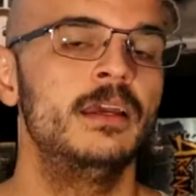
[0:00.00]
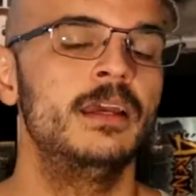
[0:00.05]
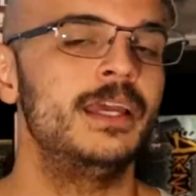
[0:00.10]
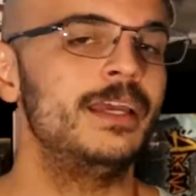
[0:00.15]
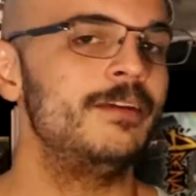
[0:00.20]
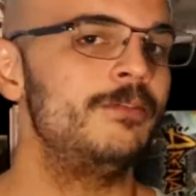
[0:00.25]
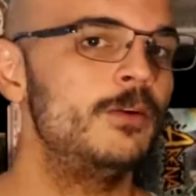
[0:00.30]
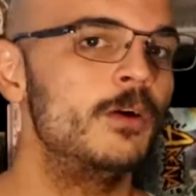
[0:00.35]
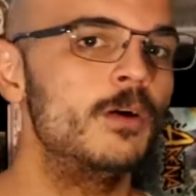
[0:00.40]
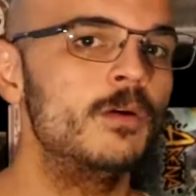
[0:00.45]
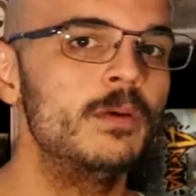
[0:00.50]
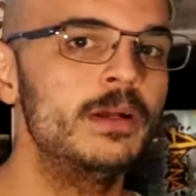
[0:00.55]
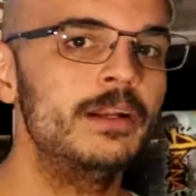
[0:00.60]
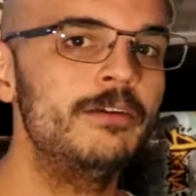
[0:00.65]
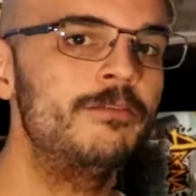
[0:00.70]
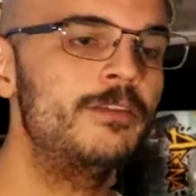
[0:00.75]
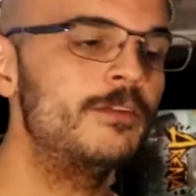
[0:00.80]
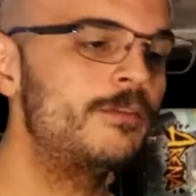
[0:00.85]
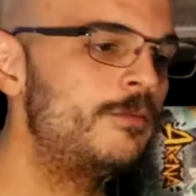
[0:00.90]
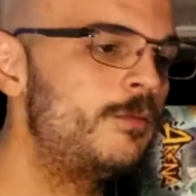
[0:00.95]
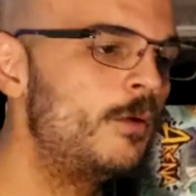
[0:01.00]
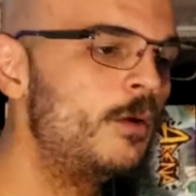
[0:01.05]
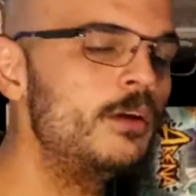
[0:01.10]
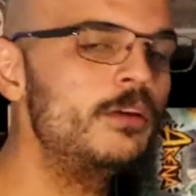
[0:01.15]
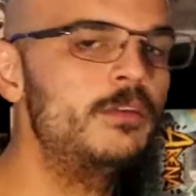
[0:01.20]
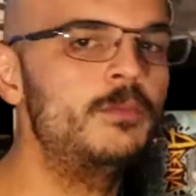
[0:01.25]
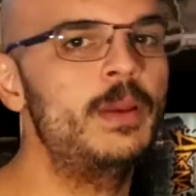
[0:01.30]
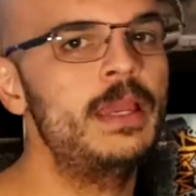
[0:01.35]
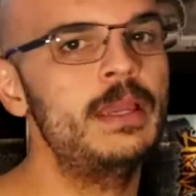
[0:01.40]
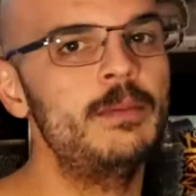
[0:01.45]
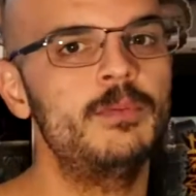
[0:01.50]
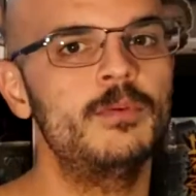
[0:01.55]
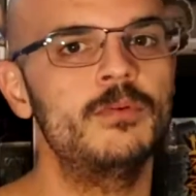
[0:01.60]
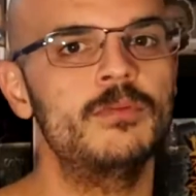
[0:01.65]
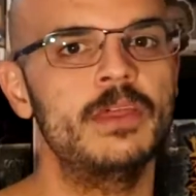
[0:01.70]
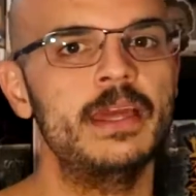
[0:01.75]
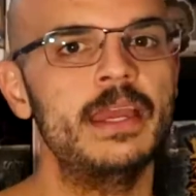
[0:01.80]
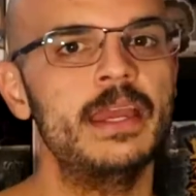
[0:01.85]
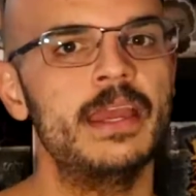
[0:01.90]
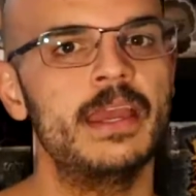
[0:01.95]
If you're one of the first people
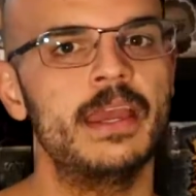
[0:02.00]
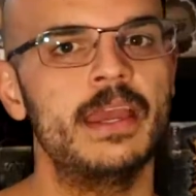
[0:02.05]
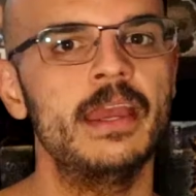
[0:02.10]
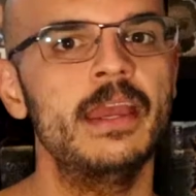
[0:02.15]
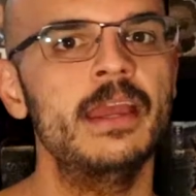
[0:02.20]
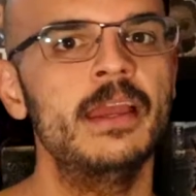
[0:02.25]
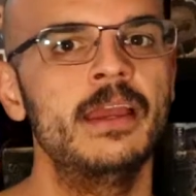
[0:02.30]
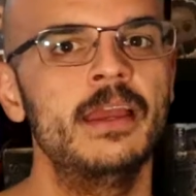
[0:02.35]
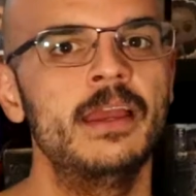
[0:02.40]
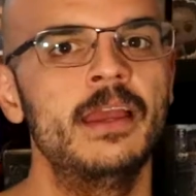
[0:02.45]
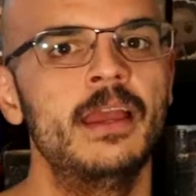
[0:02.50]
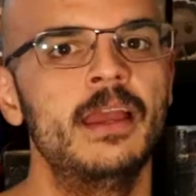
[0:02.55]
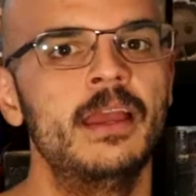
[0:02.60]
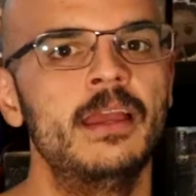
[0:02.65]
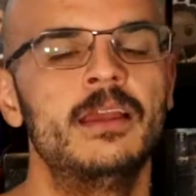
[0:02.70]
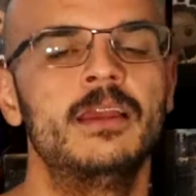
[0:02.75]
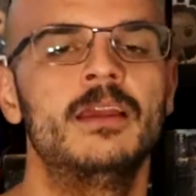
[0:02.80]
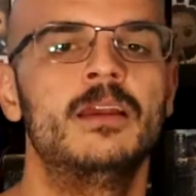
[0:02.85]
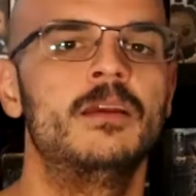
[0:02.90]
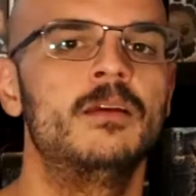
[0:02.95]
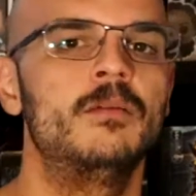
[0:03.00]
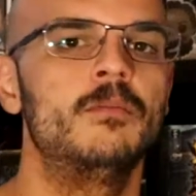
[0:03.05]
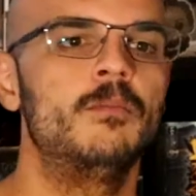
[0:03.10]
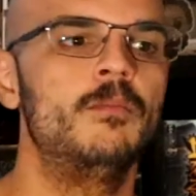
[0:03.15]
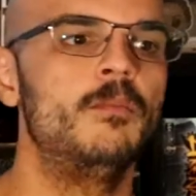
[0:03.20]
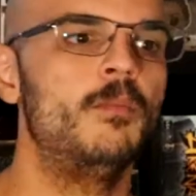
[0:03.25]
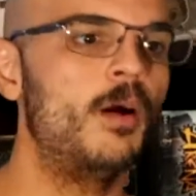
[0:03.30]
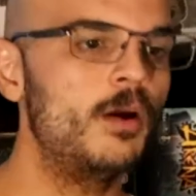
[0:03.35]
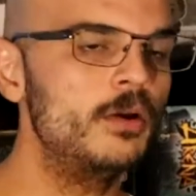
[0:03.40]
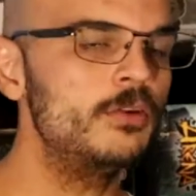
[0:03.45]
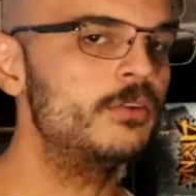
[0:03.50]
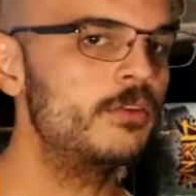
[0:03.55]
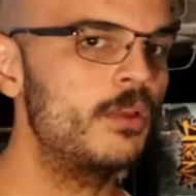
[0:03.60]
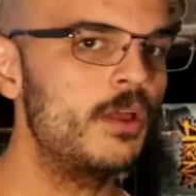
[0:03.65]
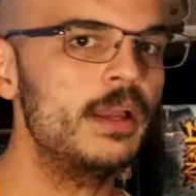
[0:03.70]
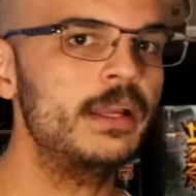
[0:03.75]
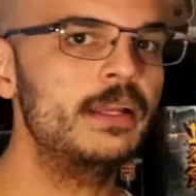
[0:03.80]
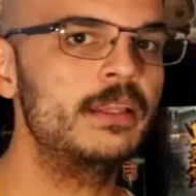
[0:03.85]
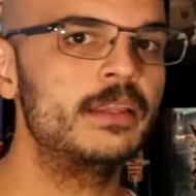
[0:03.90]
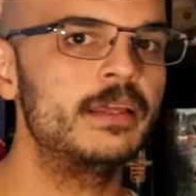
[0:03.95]
there, most
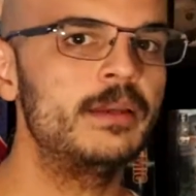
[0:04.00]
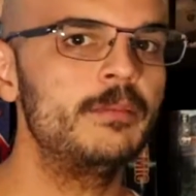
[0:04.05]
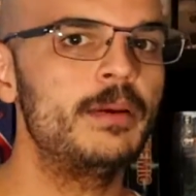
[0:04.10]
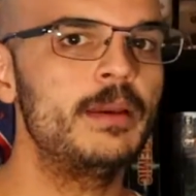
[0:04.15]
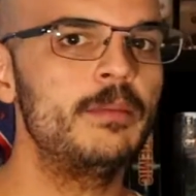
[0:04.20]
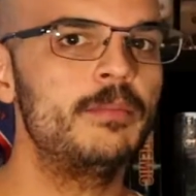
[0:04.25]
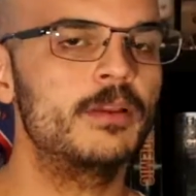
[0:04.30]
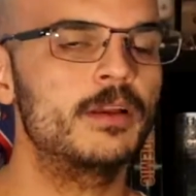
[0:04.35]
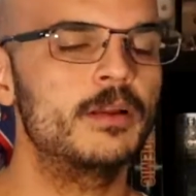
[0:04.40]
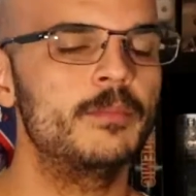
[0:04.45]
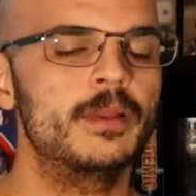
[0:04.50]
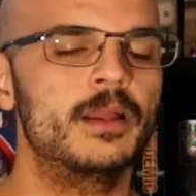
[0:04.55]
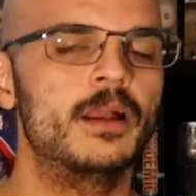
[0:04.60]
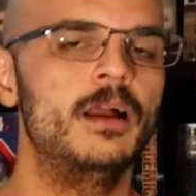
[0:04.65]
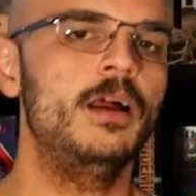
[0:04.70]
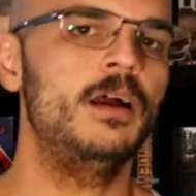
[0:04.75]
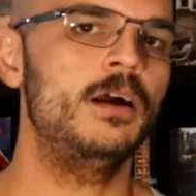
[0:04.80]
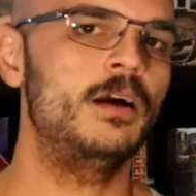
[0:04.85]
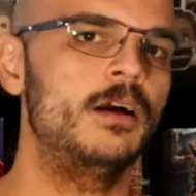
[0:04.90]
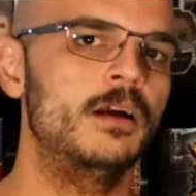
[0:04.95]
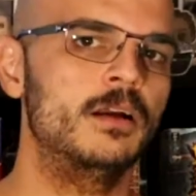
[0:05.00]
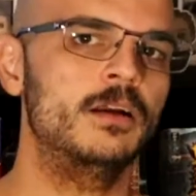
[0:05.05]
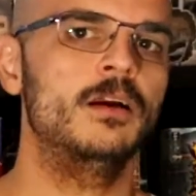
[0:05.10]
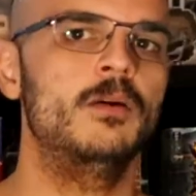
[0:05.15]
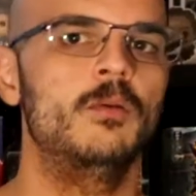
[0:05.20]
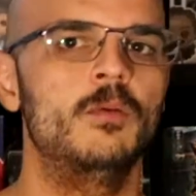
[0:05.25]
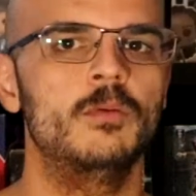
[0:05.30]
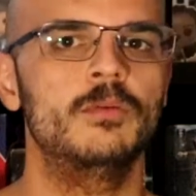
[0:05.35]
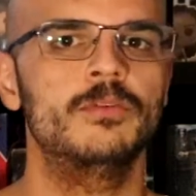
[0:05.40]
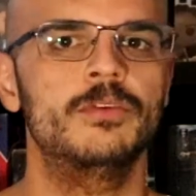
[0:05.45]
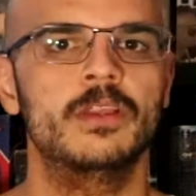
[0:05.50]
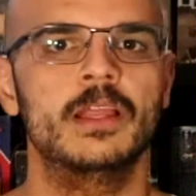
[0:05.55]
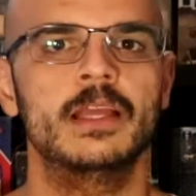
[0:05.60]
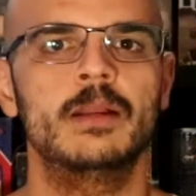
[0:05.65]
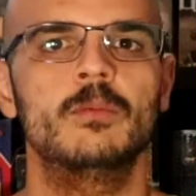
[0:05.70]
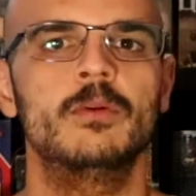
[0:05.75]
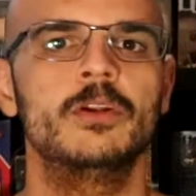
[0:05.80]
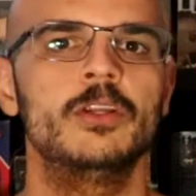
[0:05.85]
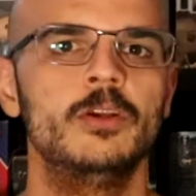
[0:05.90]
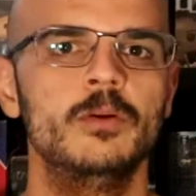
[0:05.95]
likely people are going to be like, oh, okay, well, so like,
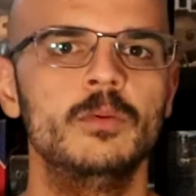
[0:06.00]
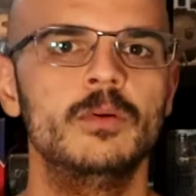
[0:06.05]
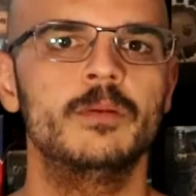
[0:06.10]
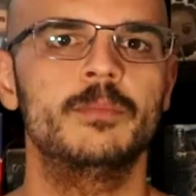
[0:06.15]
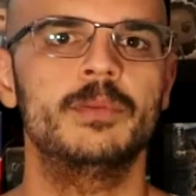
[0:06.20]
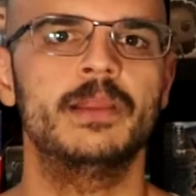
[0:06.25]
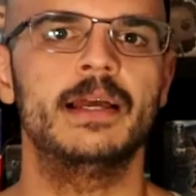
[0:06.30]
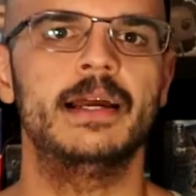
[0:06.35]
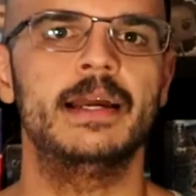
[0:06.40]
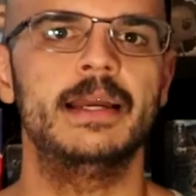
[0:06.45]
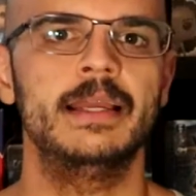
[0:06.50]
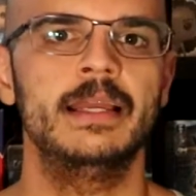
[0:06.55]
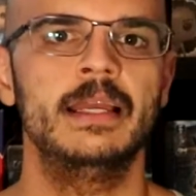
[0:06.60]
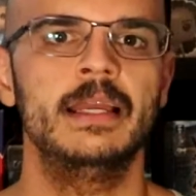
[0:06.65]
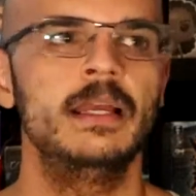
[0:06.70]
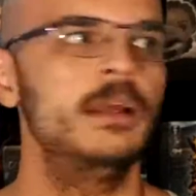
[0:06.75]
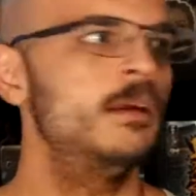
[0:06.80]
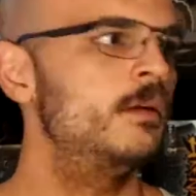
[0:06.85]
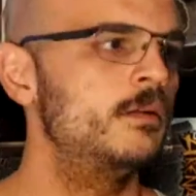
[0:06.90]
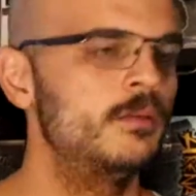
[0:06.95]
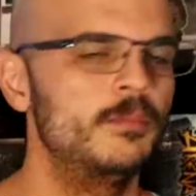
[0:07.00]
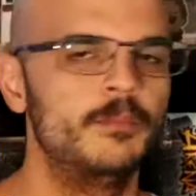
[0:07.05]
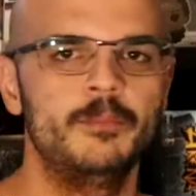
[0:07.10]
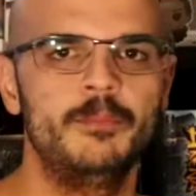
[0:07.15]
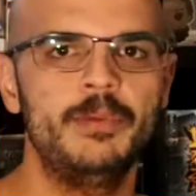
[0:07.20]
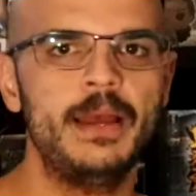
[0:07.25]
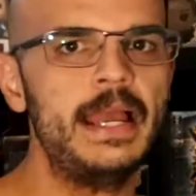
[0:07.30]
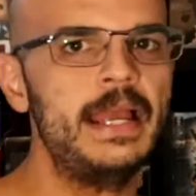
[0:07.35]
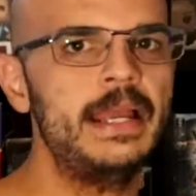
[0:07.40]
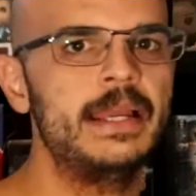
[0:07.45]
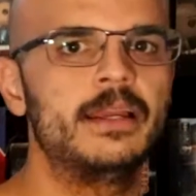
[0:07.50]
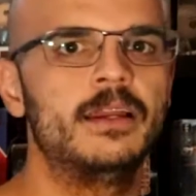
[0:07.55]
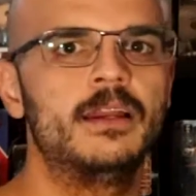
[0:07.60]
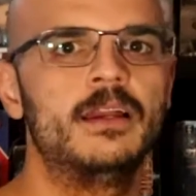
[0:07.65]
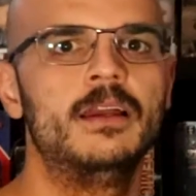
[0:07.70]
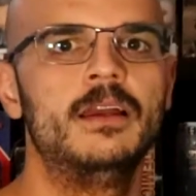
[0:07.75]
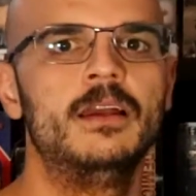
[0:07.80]
what do you want to play? Bang!